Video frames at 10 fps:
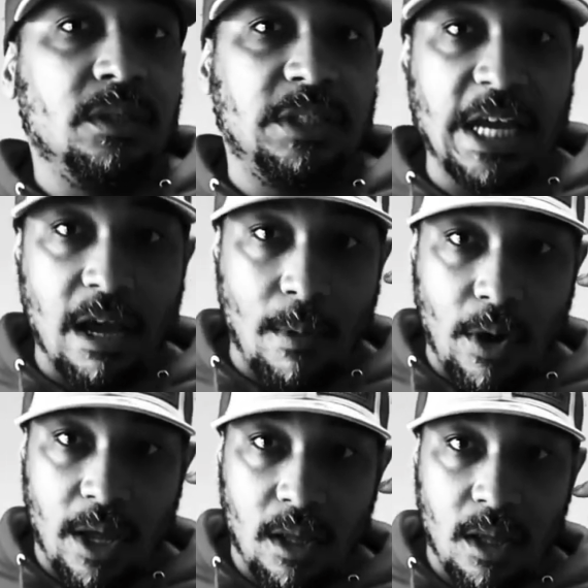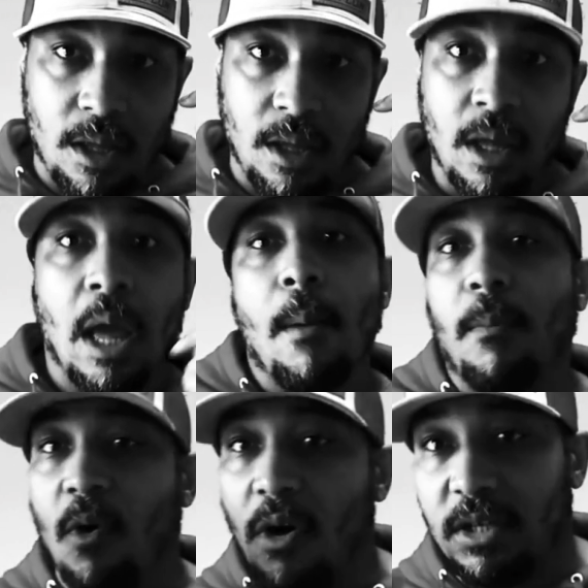think about it,
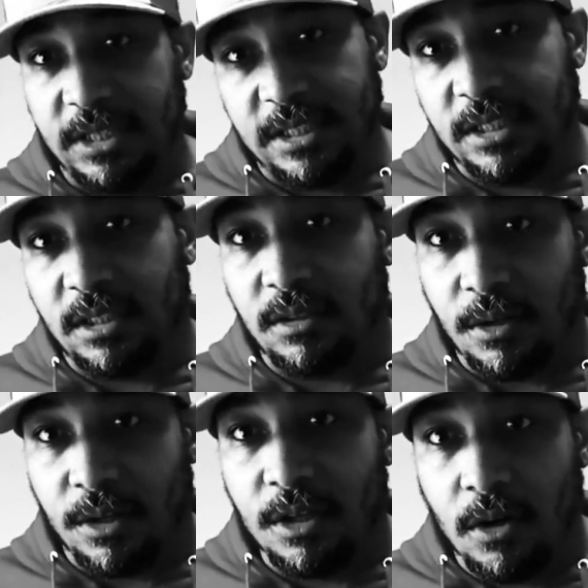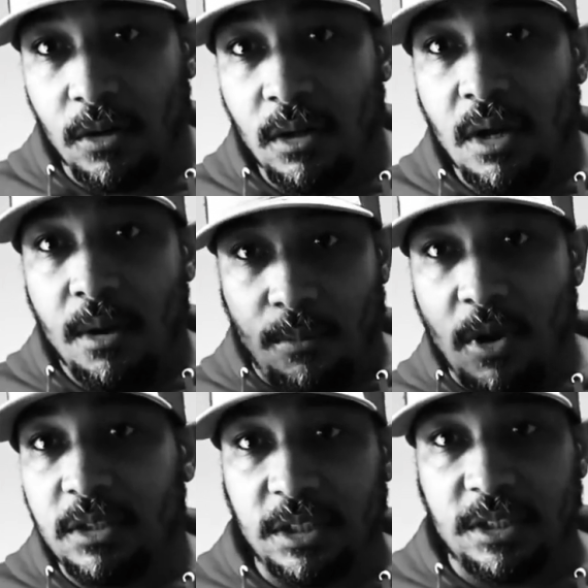process it you know,
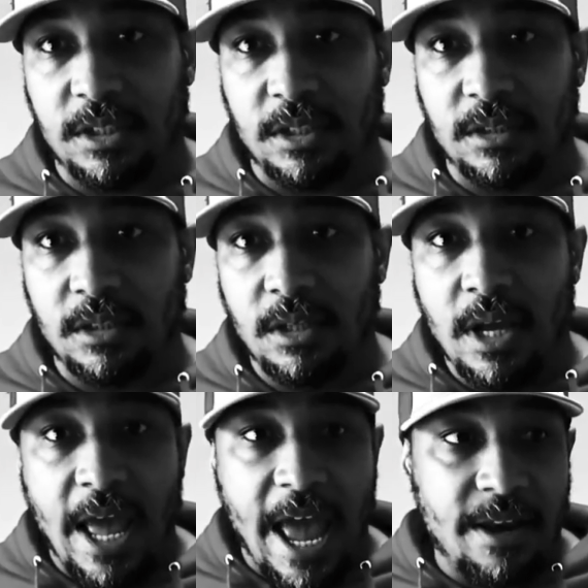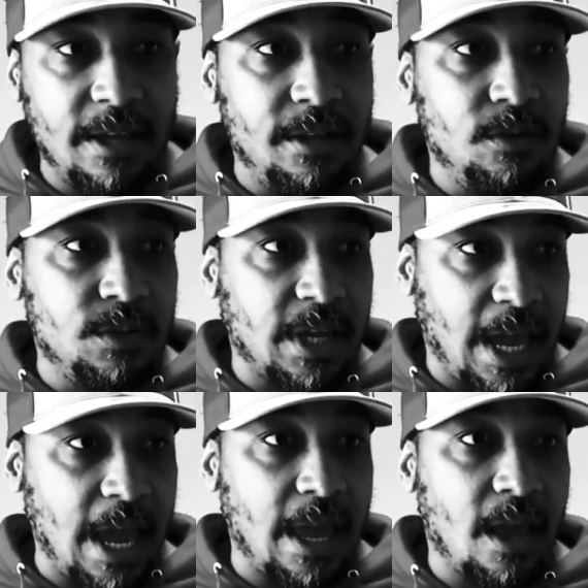process it. And then you say,
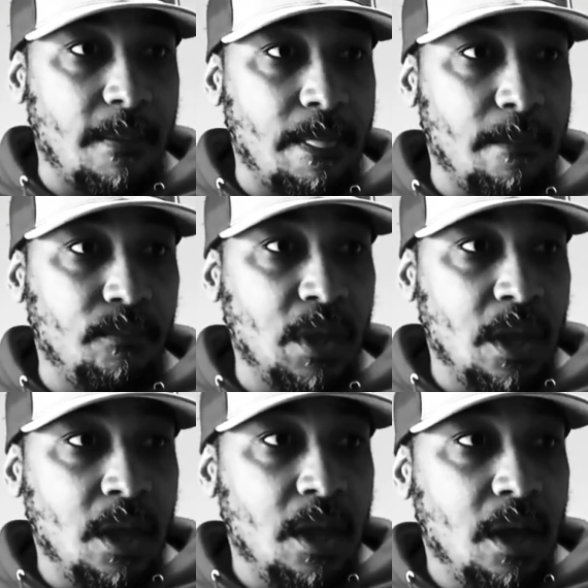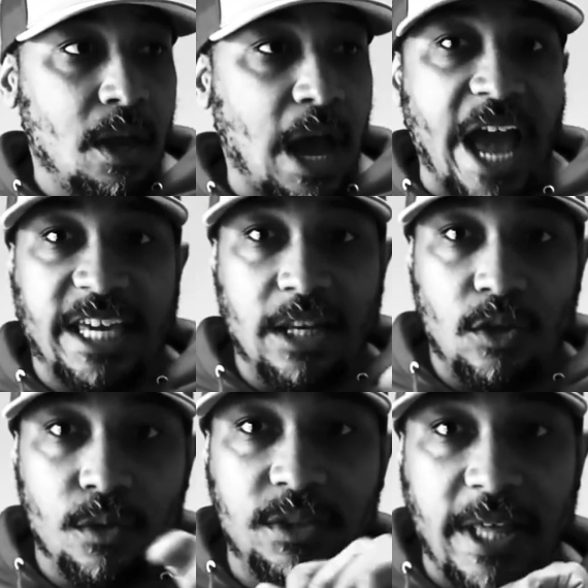hey, I could
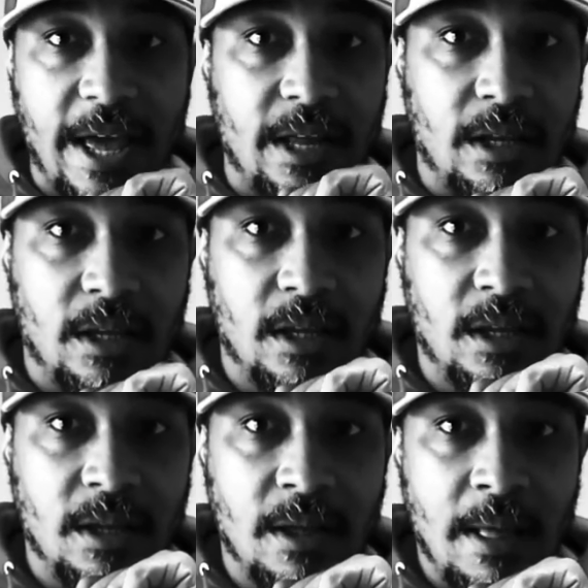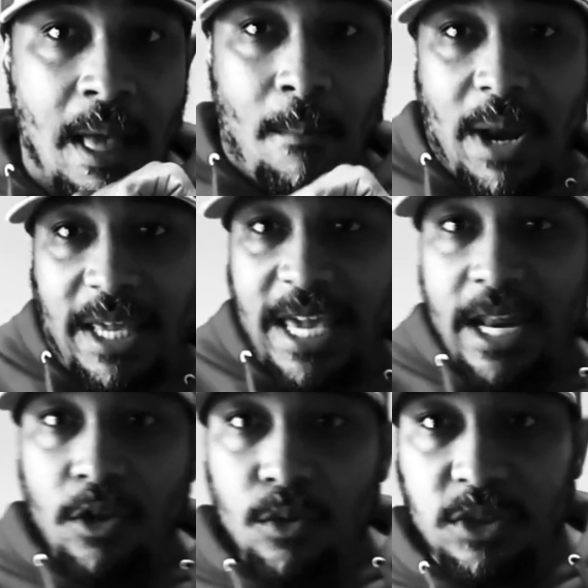use that, but I
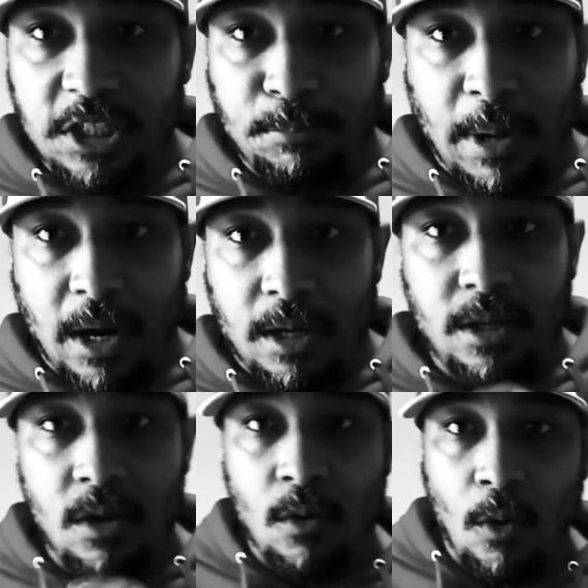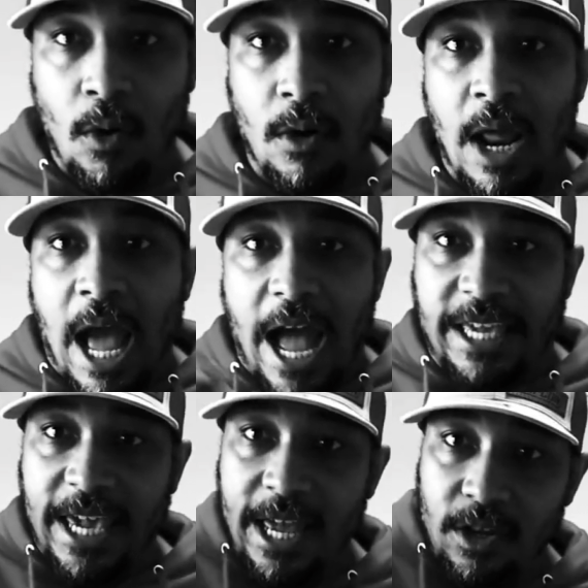can't use this part. Or I
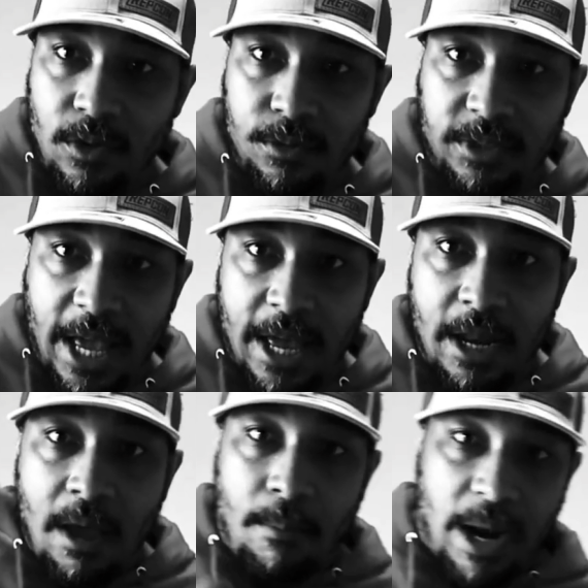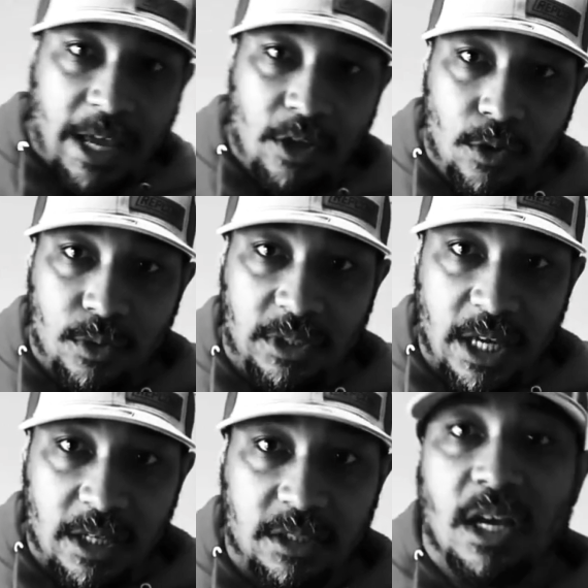can't use that, but I can use
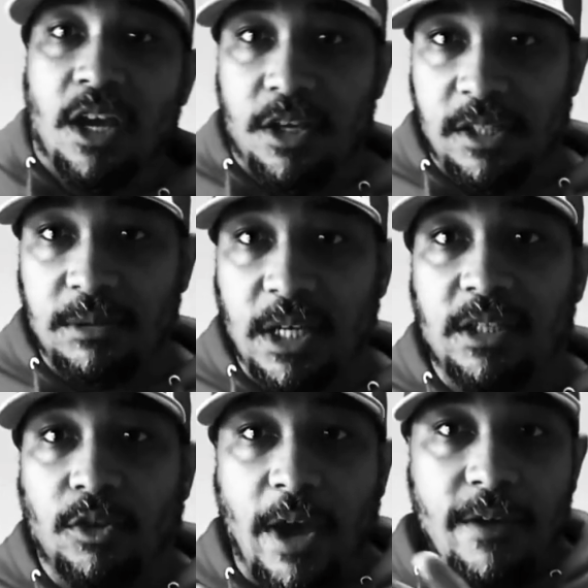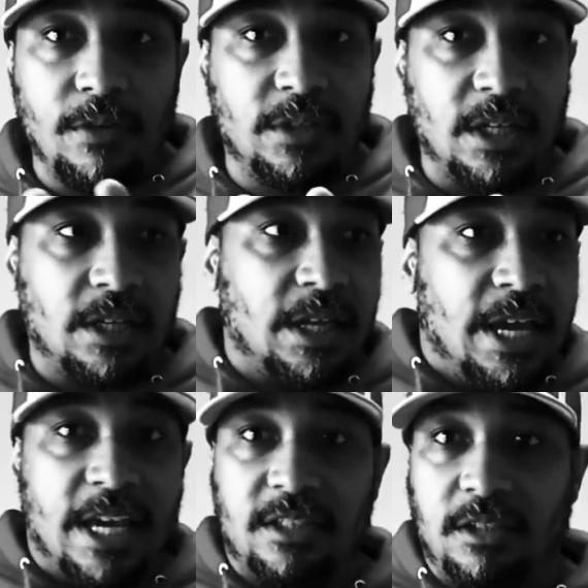this. You see what I'm saying? So everything
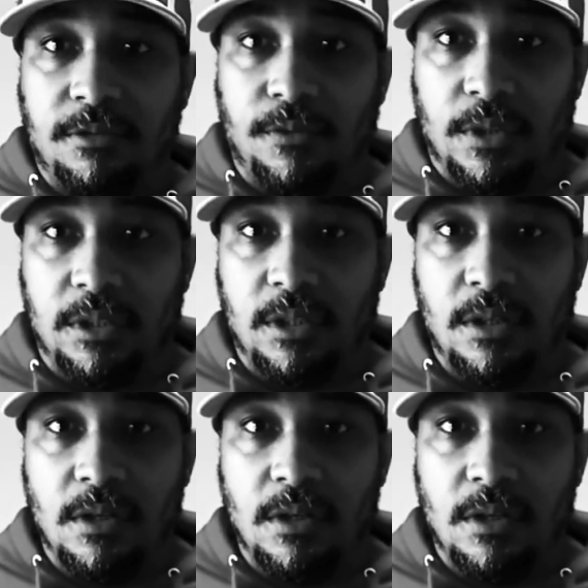is different.